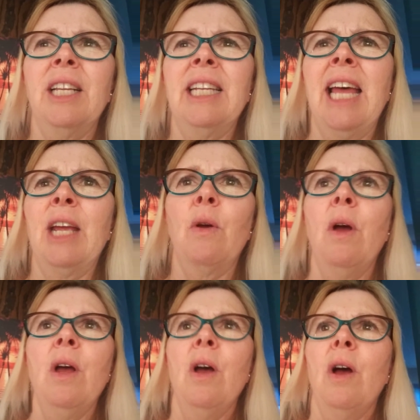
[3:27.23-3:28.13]
And like,
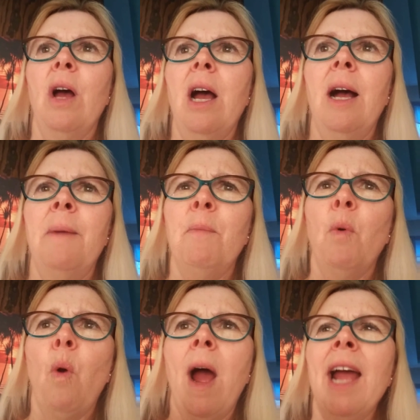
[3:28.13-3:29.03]

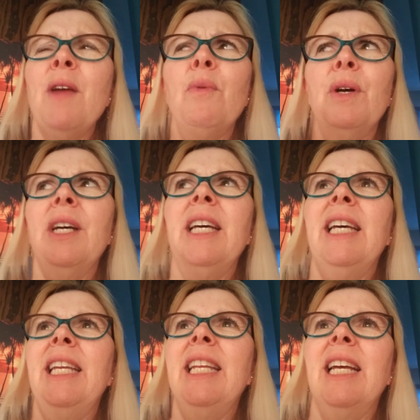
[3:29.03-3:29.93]
why
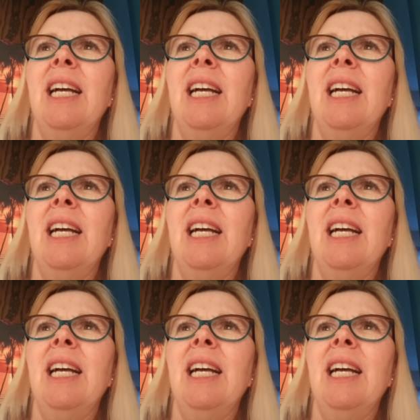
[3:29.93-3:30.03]
would